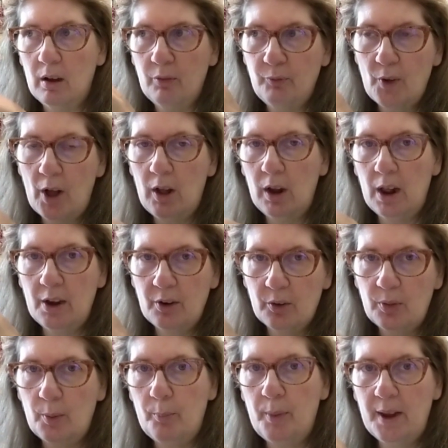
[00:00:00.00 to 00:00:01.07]
fall
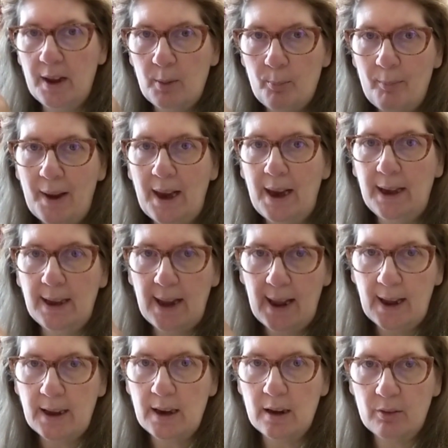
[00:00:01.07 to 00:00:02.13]
under the big main
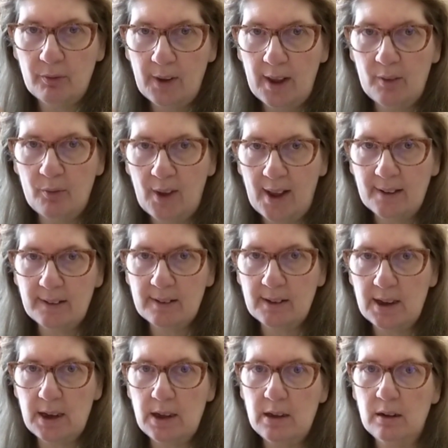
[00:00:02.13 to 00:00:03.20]
heading of
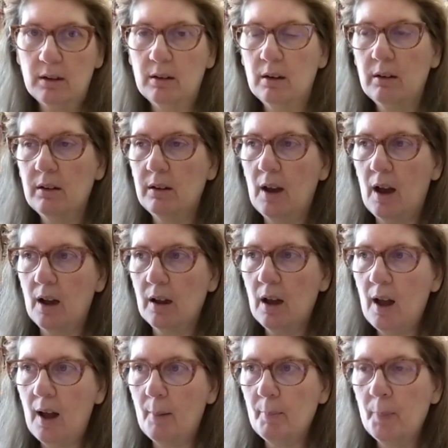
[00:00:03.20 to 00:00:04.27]

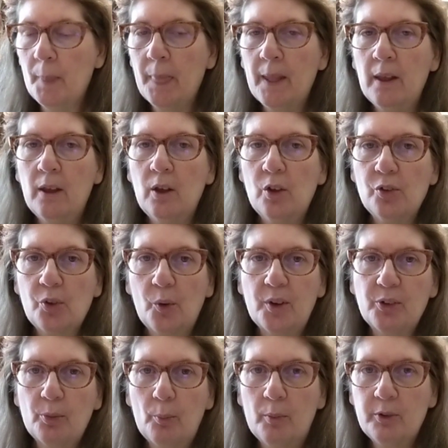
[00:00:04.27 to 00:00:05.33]
Etsy.com. So
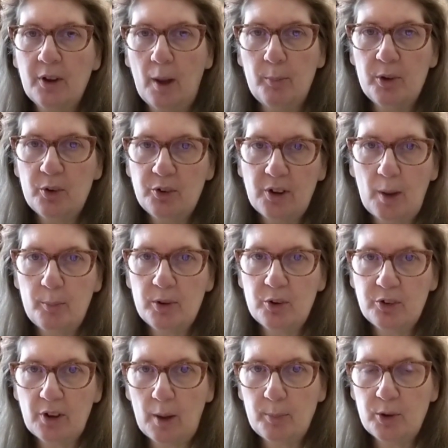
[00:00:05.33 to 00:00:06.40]
it's
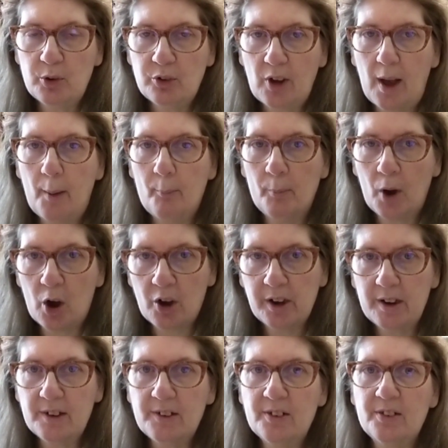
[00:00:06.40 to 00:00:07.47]

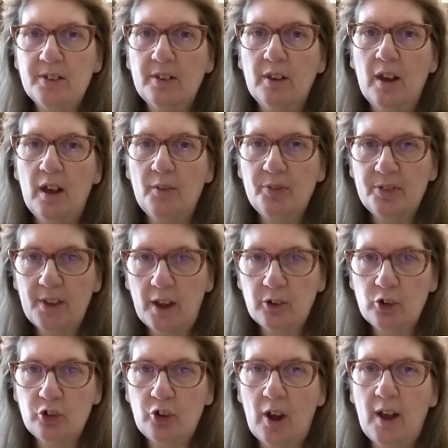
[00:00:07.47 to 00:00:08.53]

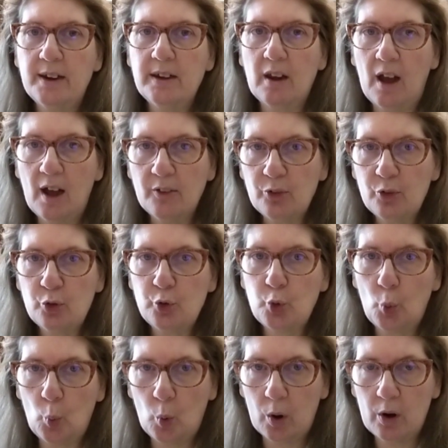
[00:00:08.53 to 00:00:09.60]

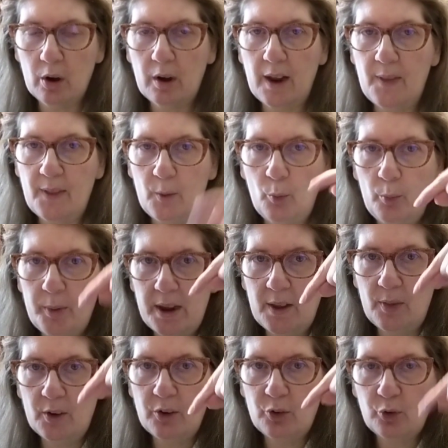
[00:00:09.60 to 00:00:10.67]
www.marketsofsunshine.store, and it will be
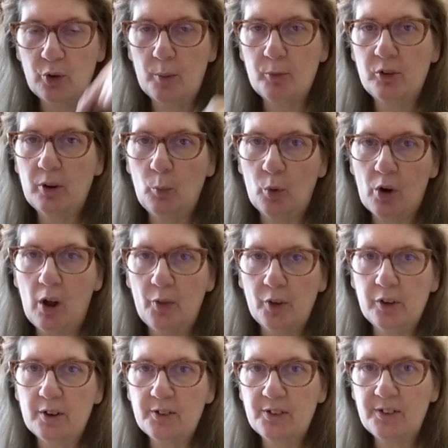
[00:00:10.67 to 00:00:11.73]
in the description where all the
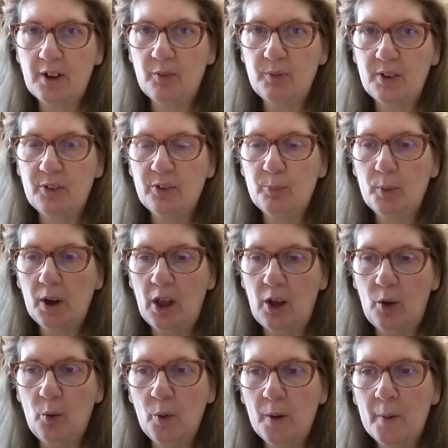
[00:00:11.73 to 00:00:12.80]
good stuff is
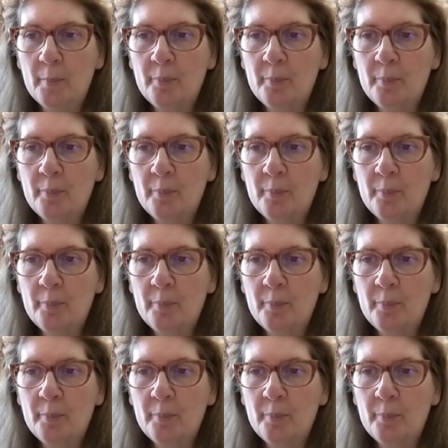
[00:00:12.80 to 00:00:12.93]
below.